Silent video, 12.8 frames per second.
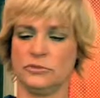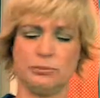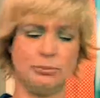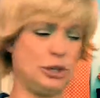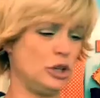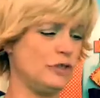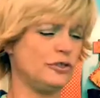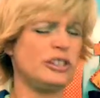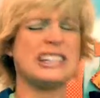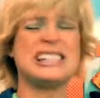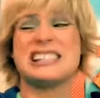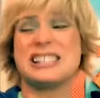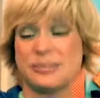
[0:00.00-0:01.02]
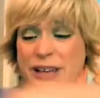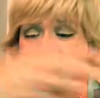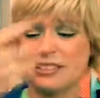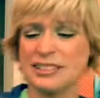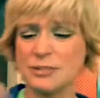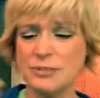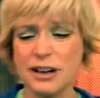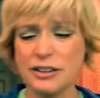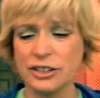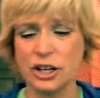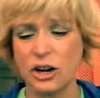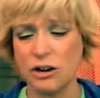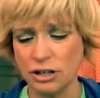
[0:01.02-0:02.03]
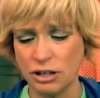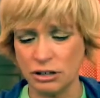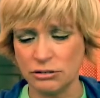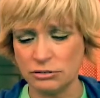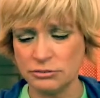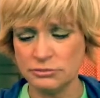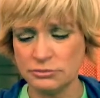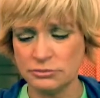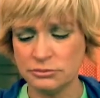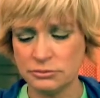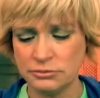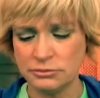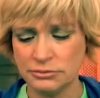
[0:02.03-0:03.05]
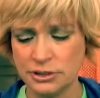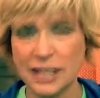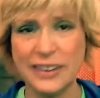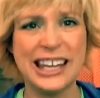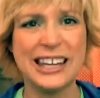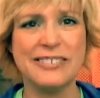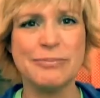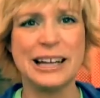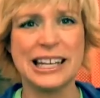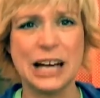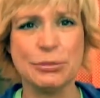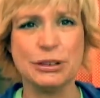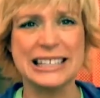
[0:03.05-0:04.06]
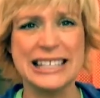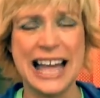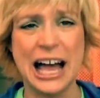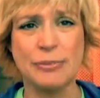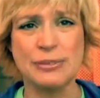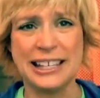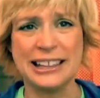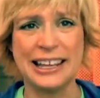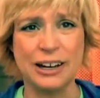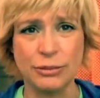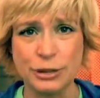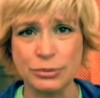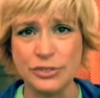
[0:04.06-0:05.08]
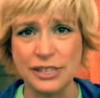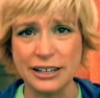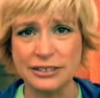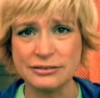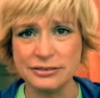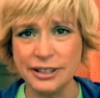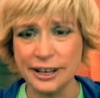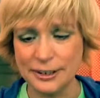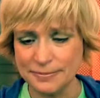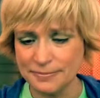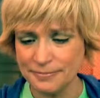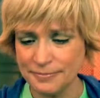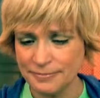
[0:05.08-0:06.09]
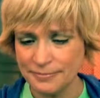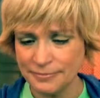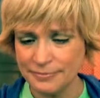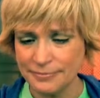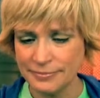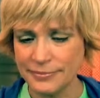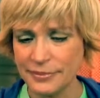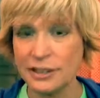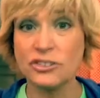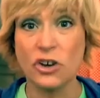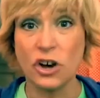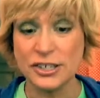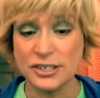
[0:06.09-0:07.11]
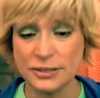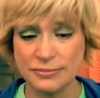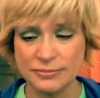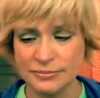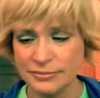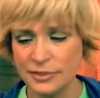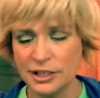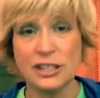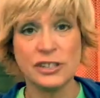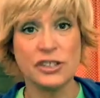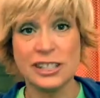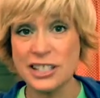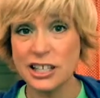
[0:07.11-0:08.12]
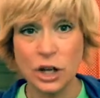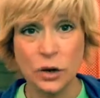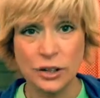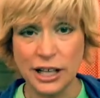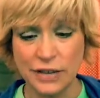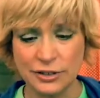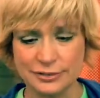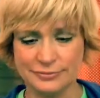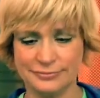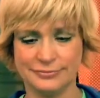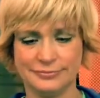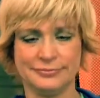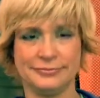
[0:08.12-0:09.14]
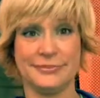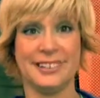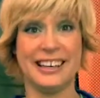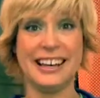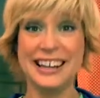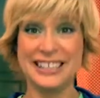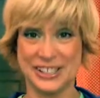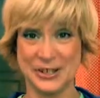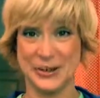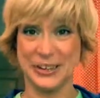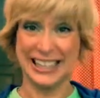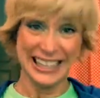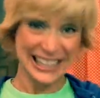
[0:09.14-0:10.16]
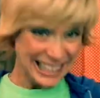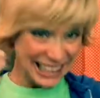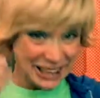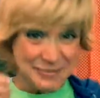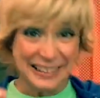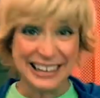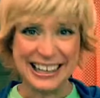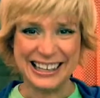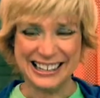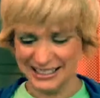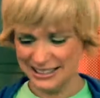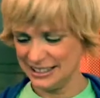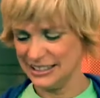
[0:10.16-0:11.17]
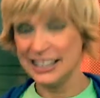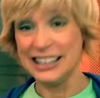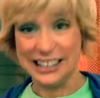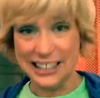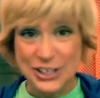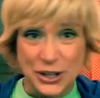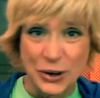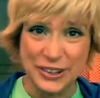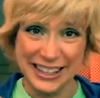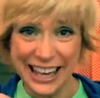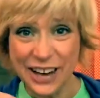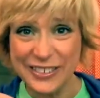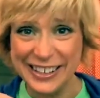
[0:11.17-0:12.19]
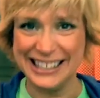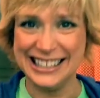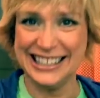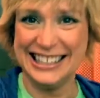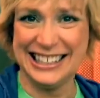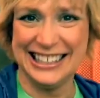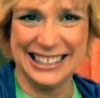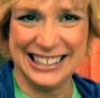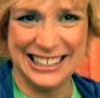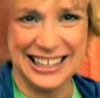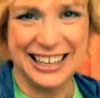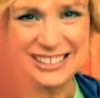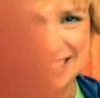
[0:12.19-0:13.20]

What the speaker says: It's beautiful. It's the smell of the cocoa. I give mine a couple of taps to get the air bubbles out, okay? It's awesome. So that's going to go in the oven. So, come on. Let's go to the oven. I'll